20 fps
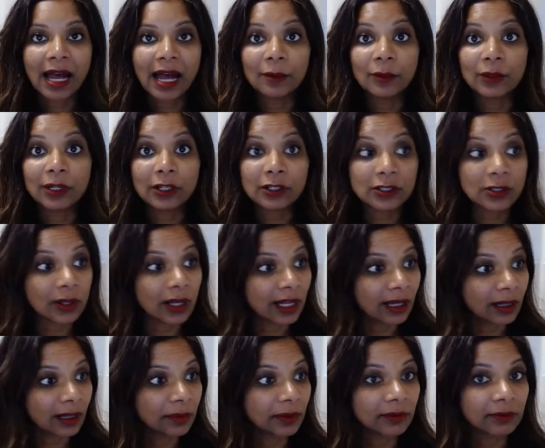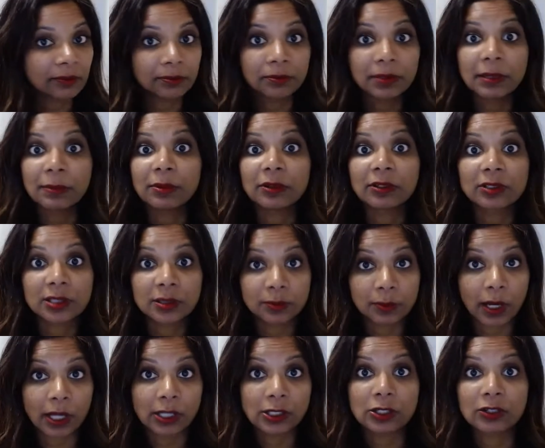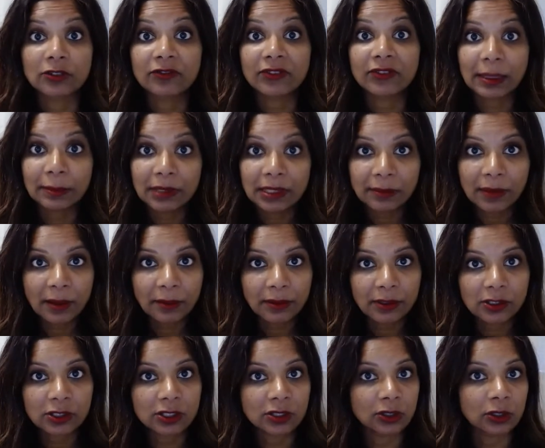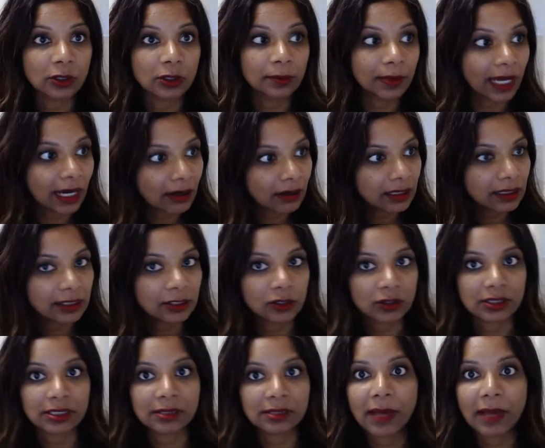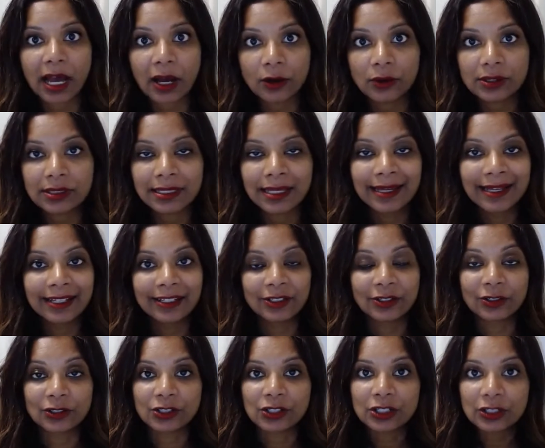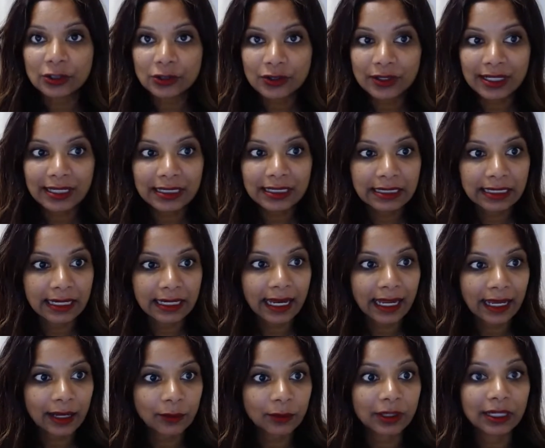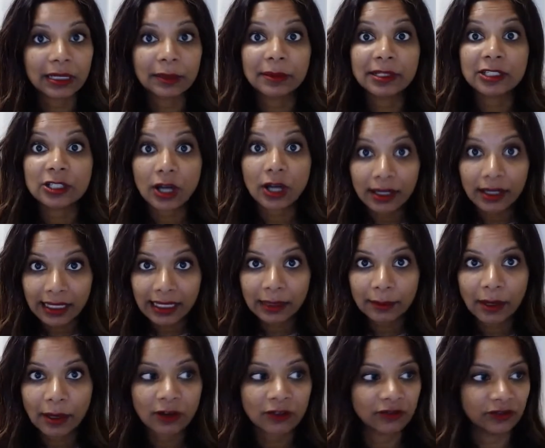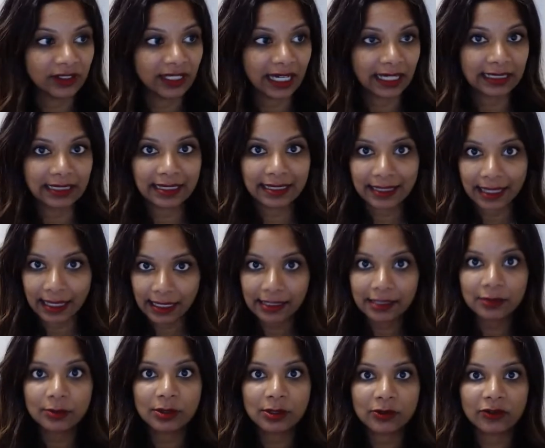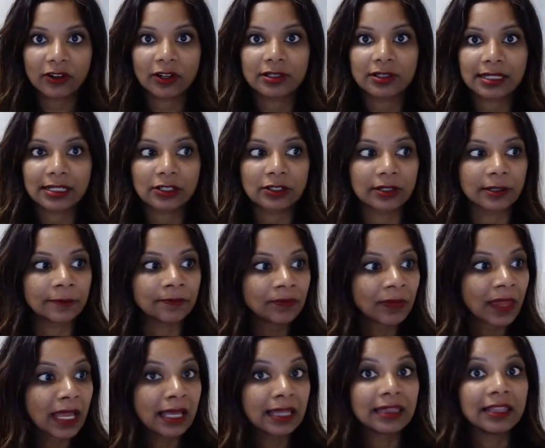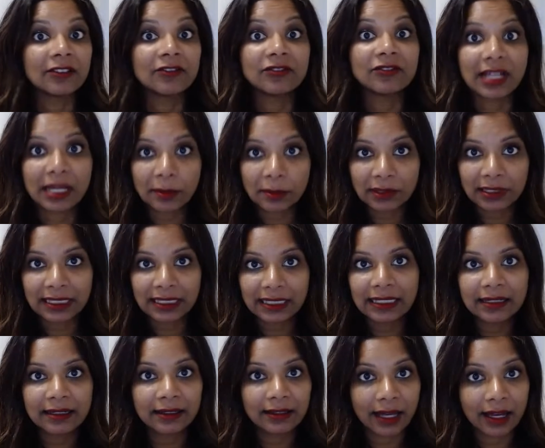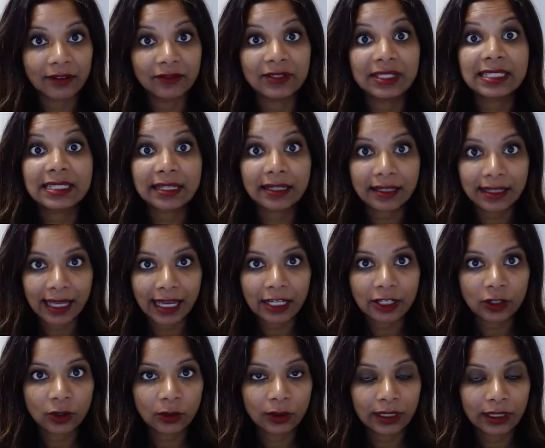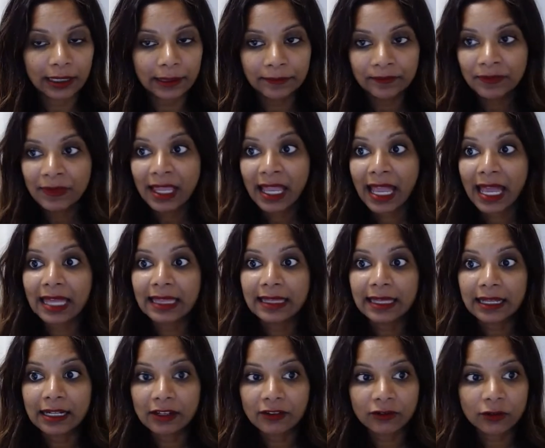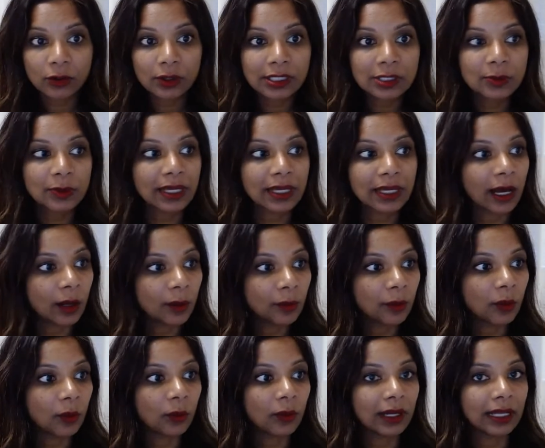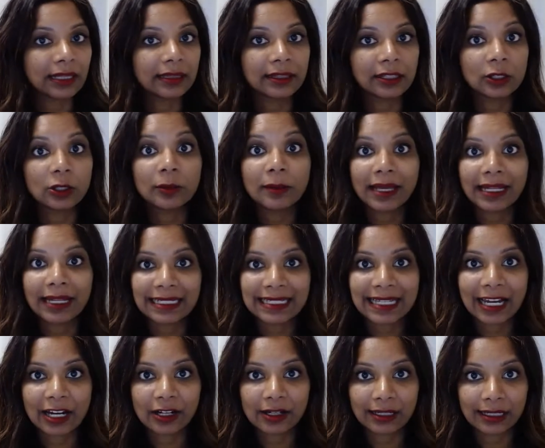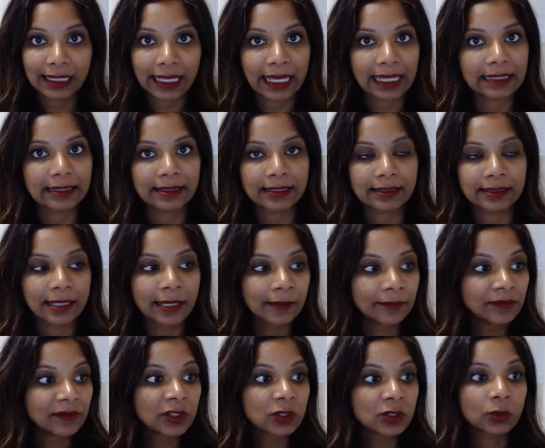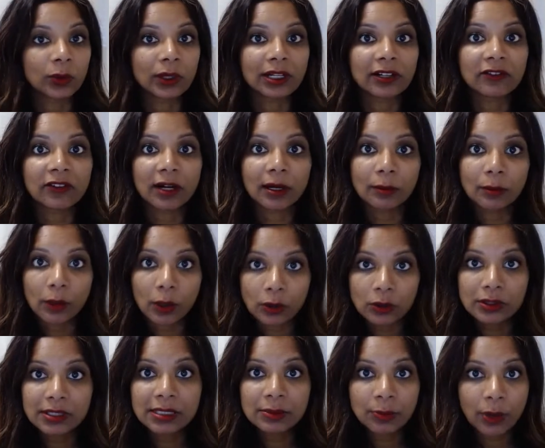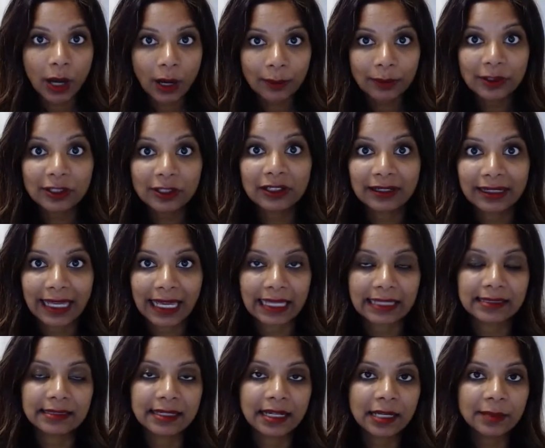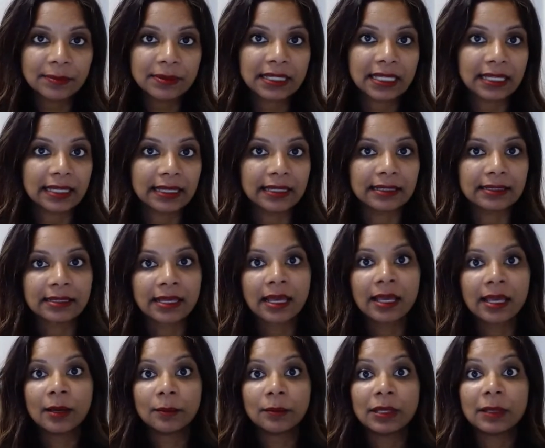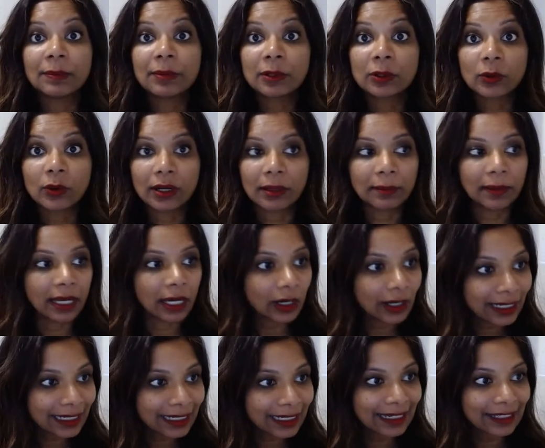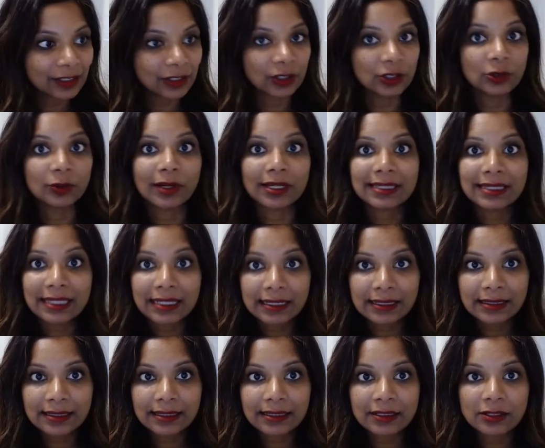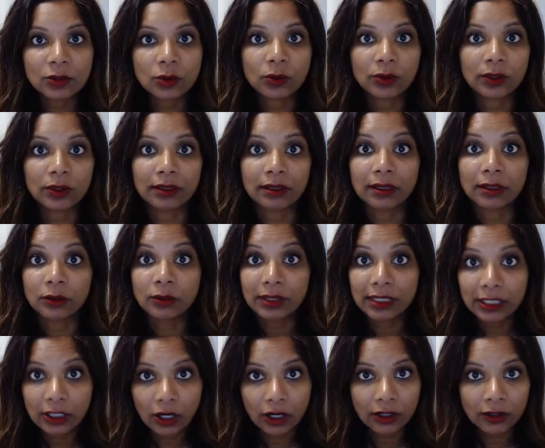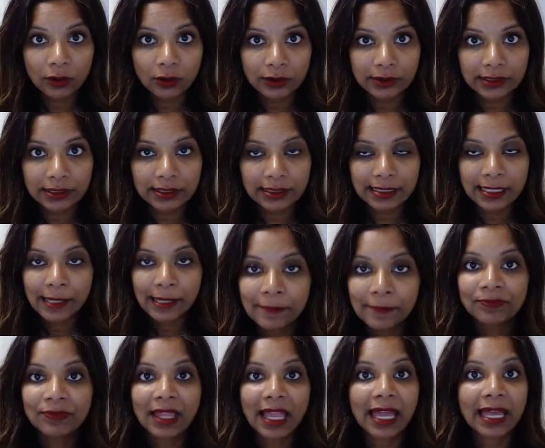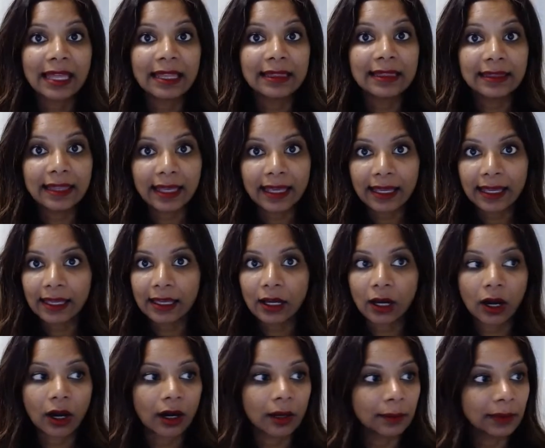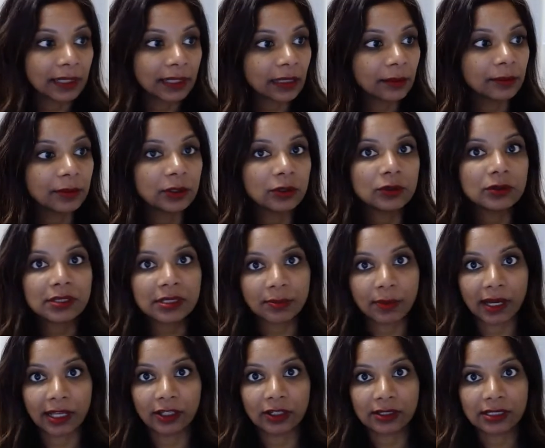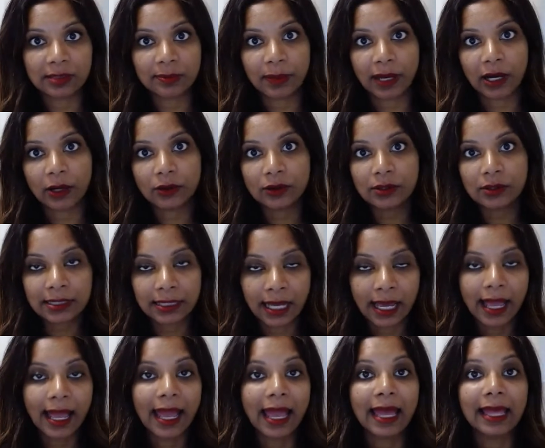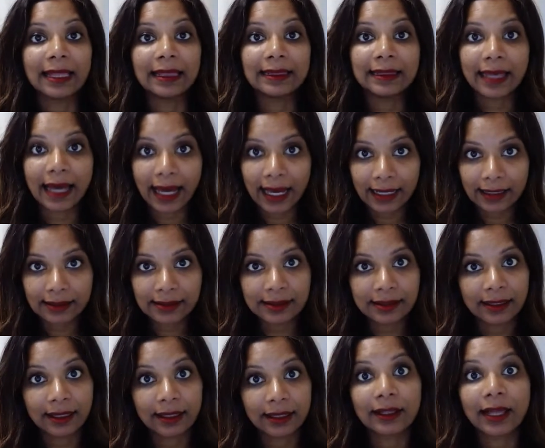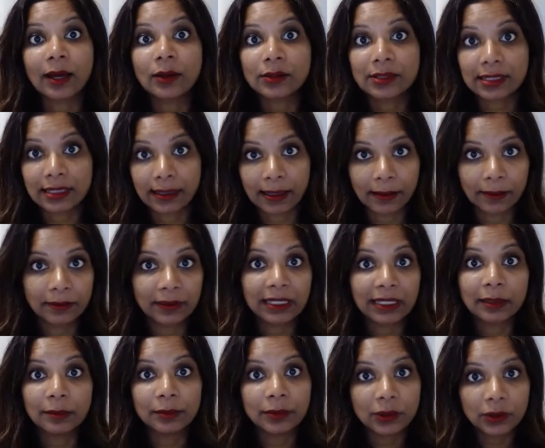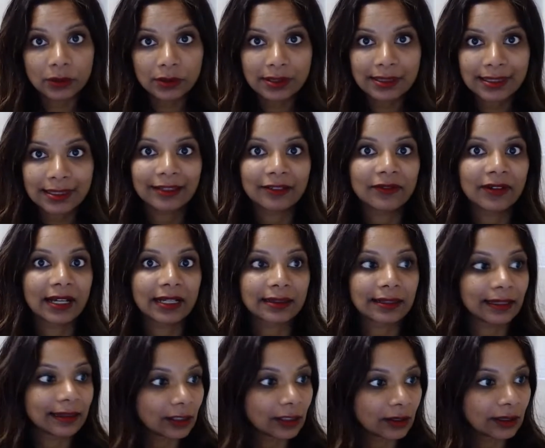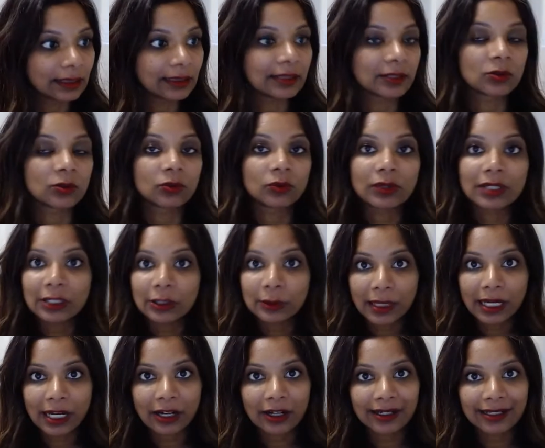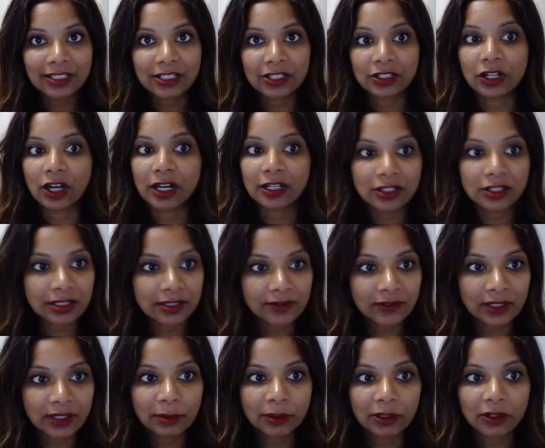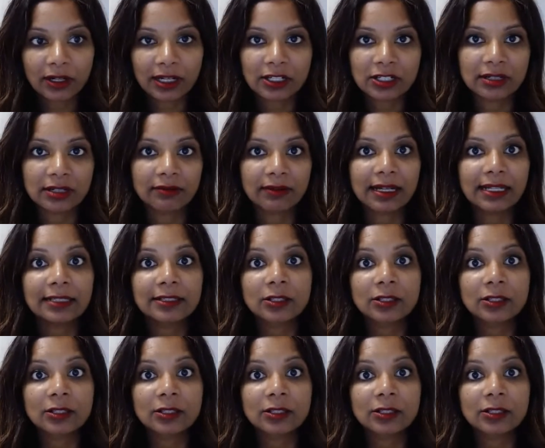We also help people sponsor family members, so your parents, your spouse, your children. Today, we're going to be talking about fiancés, which falls under the family visa category. And then, of course, we help with humanitarian cases. So one of our most popular case types is people who are married to U.S. citizens or green card holders, and they are being abused by their spouse. And that allows them the abuse and the fact that they're in this real marriage, not just for immigration, right?